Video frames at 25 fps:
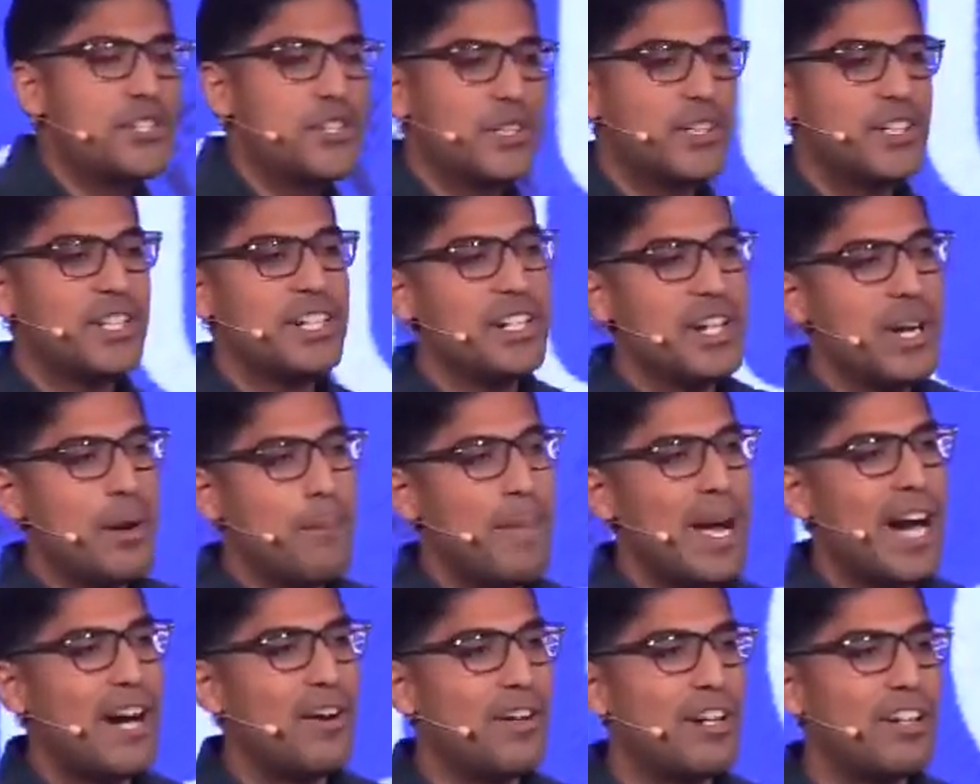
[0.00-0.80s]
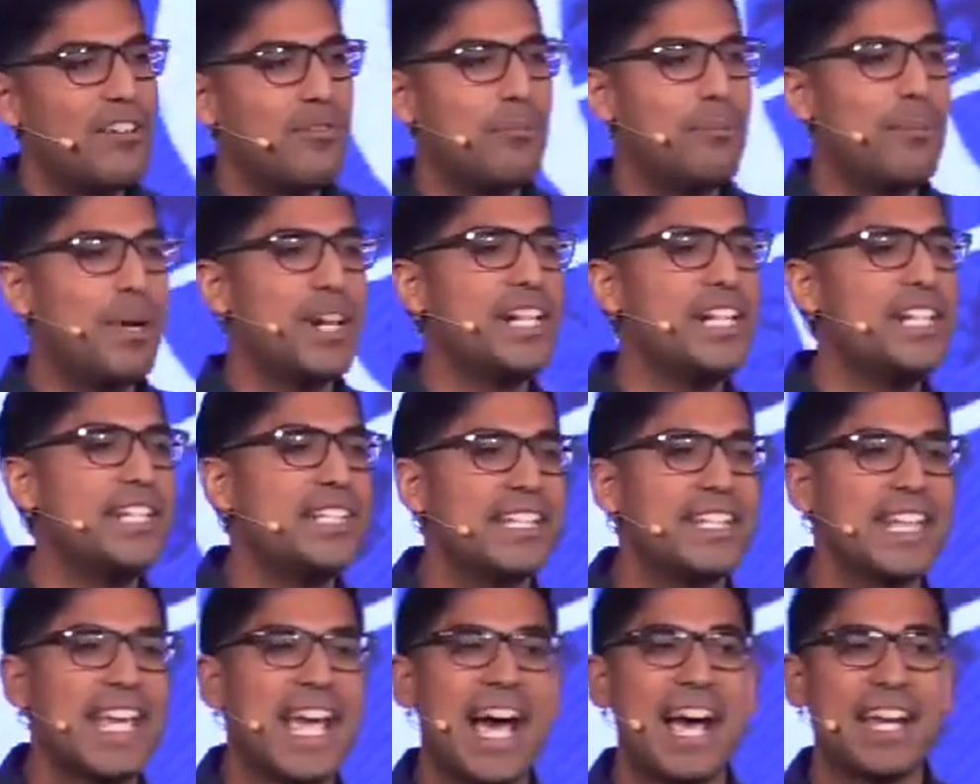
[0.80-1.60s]
a certain amount of
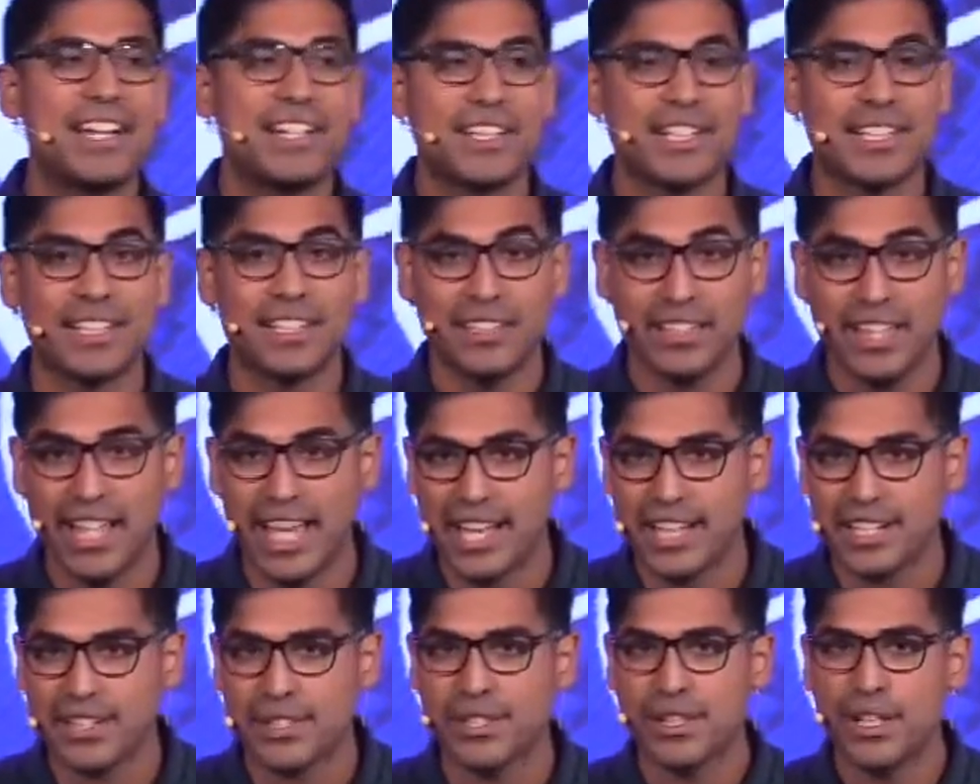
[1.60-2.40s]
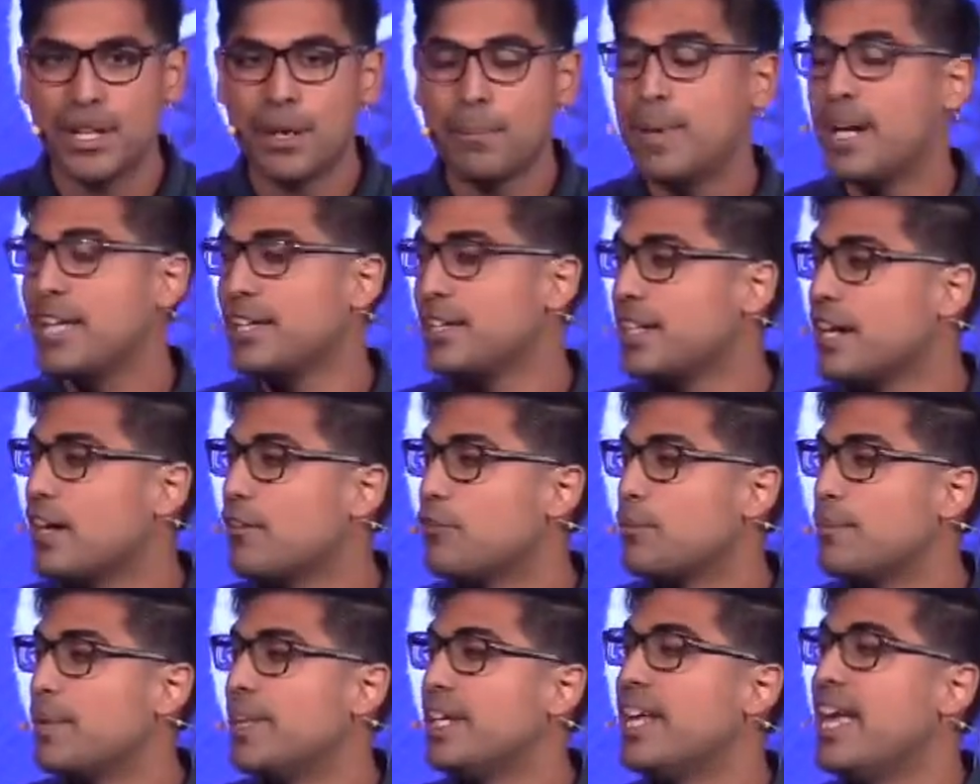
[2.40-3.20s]
money that they had to collect by the
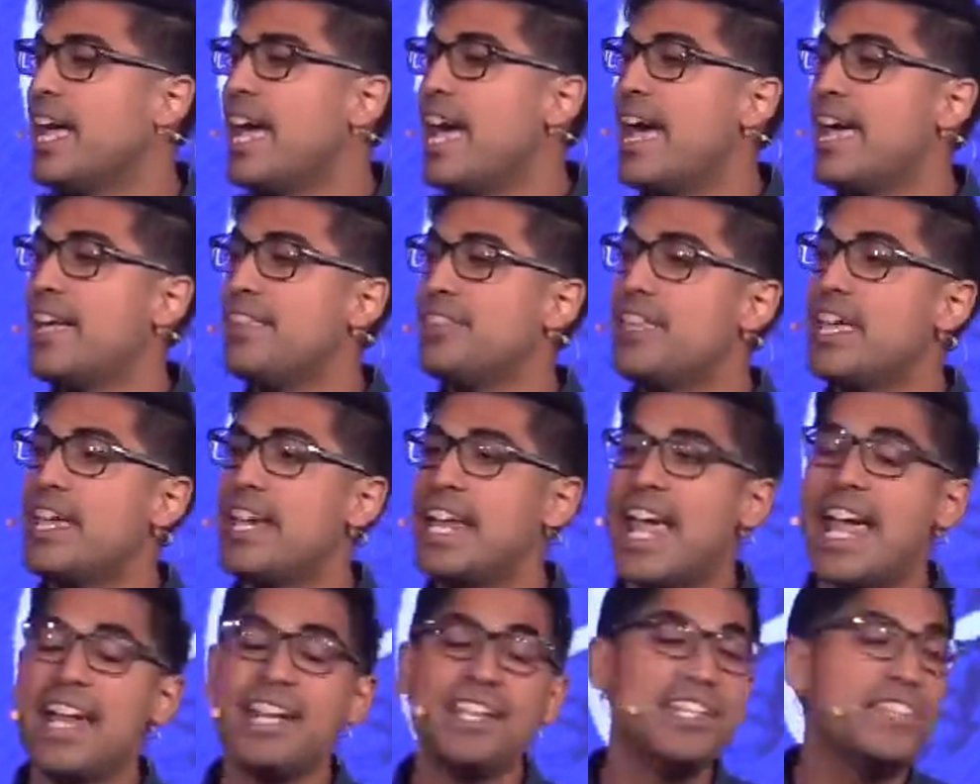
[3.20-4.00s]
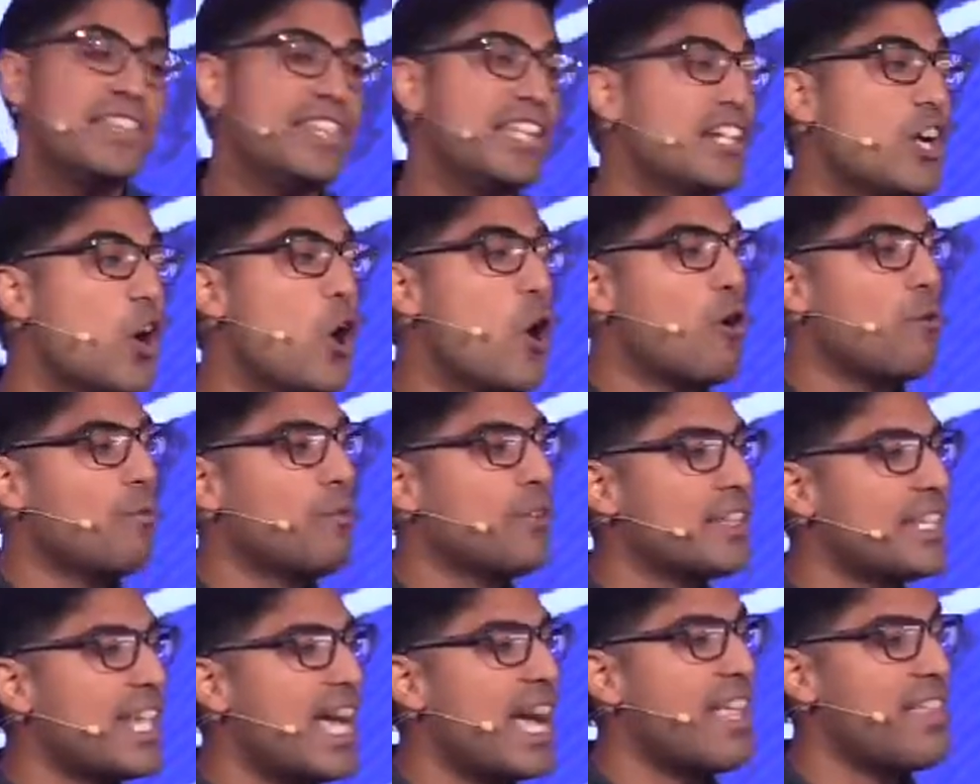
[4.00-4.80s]
government, and then anything
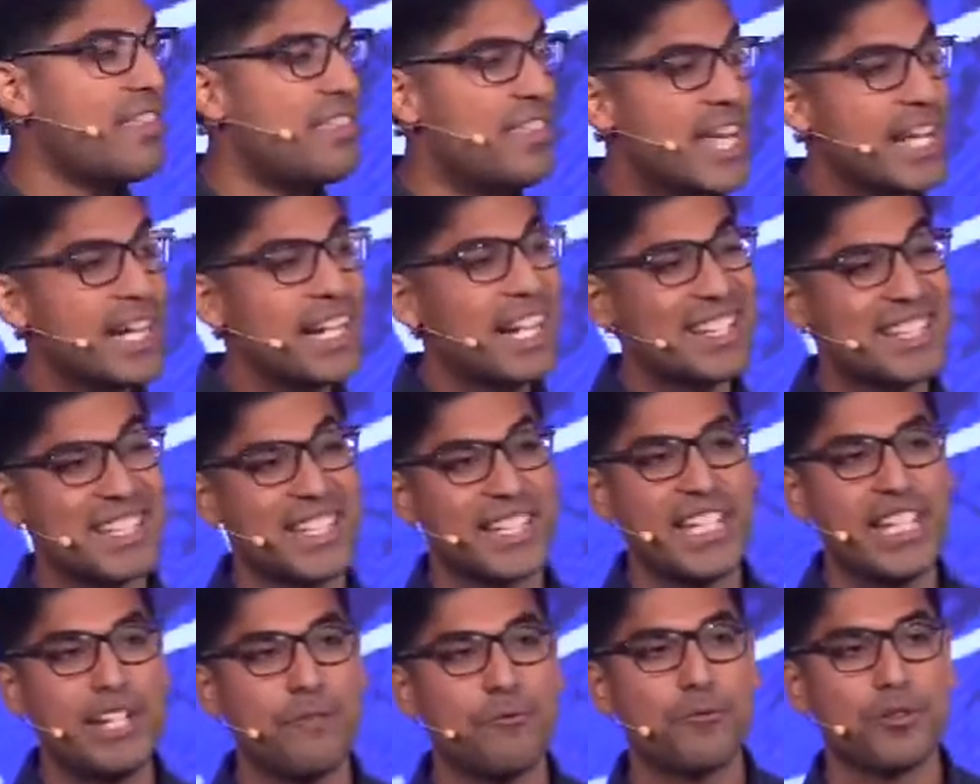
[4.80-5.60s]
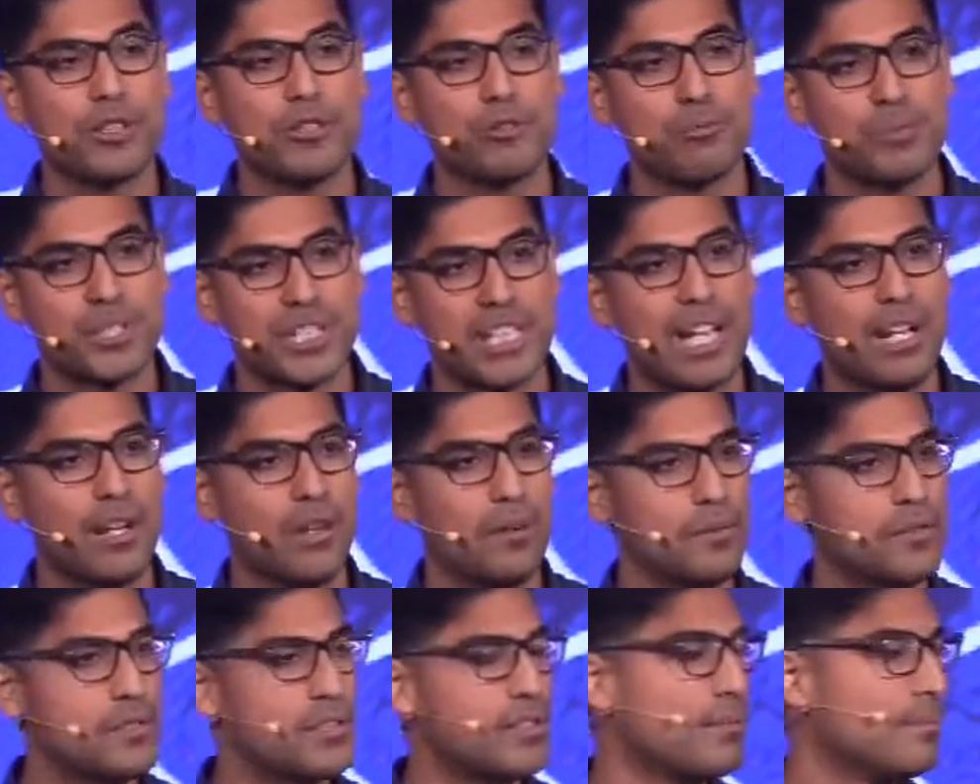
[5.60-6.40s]
over that, they got to keep for
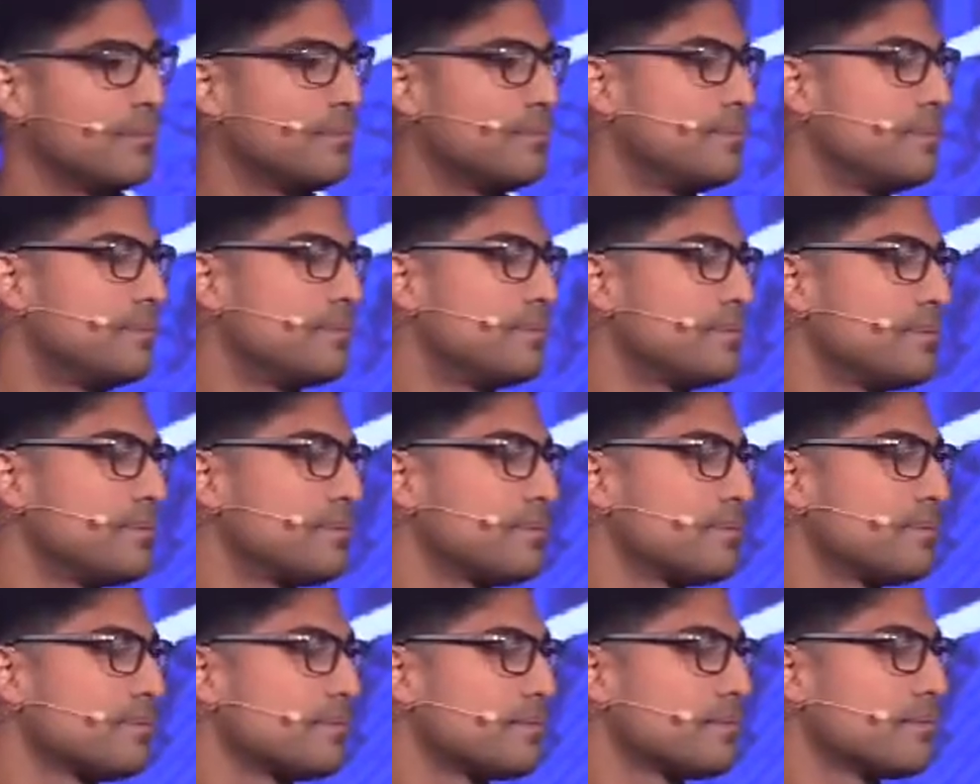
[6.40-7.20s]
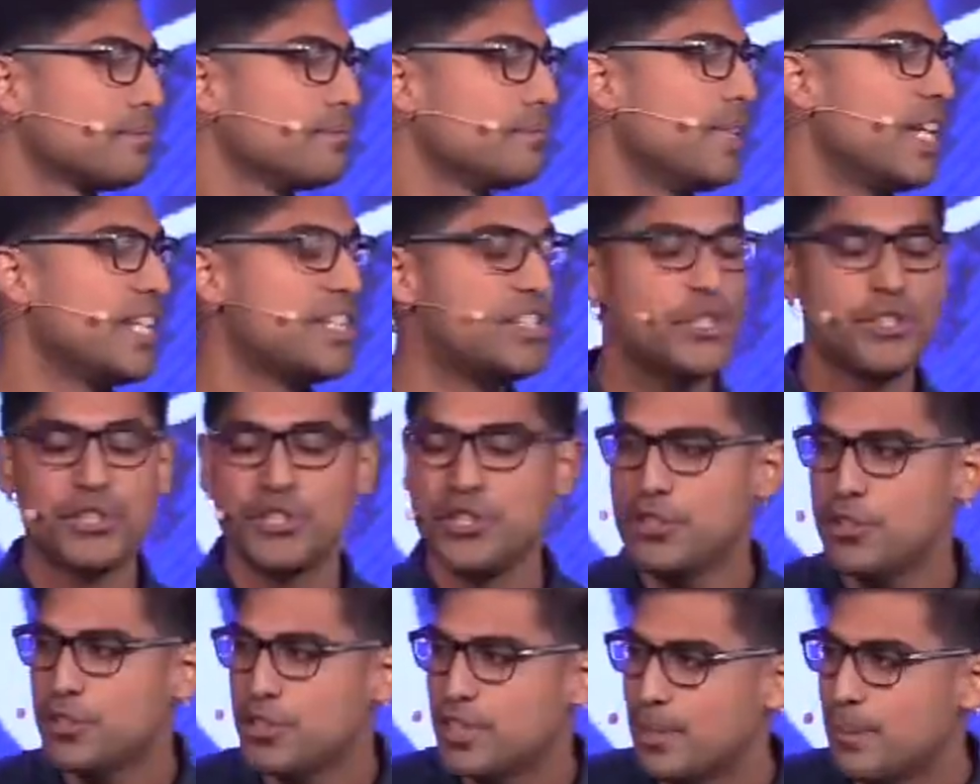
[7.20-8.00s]
themselves. And so
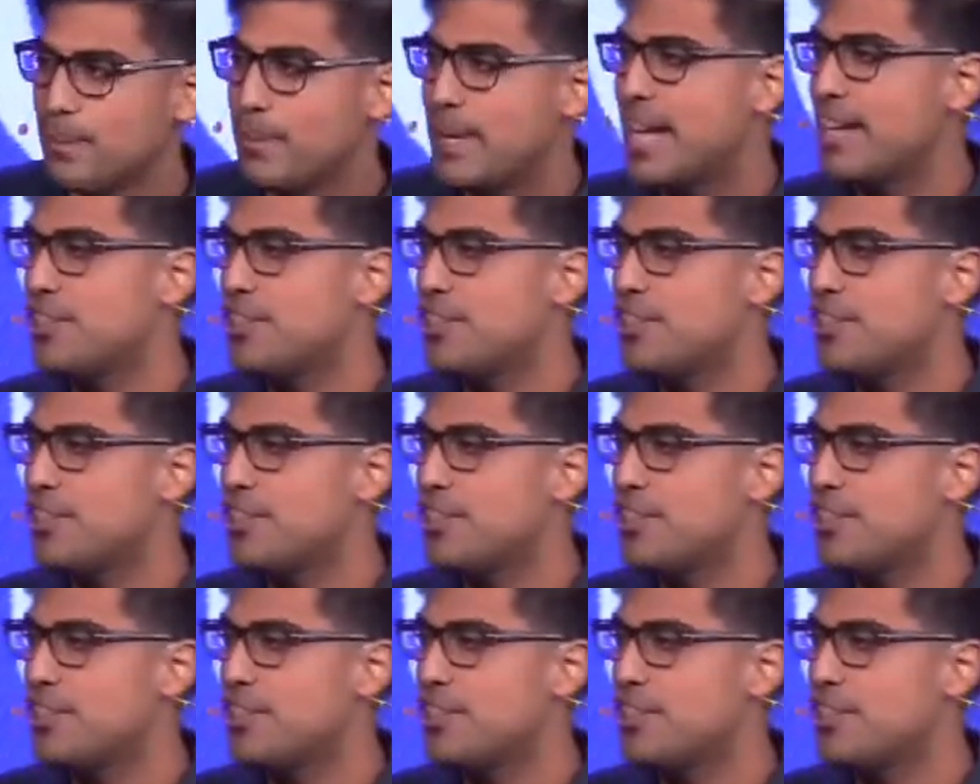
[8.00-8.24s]
you could